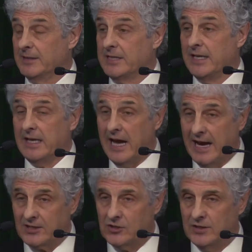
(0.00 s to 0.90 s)
imitate
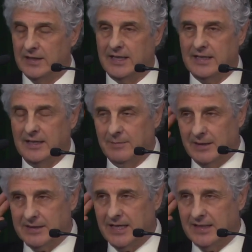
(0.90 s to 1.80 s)
action, they can
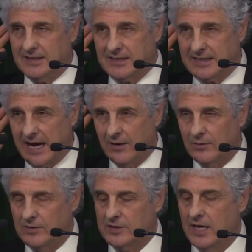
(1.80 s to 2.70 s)
imitate
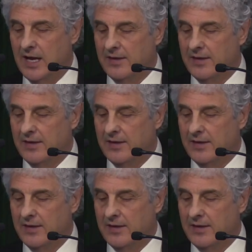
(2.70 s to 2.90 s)
sounds,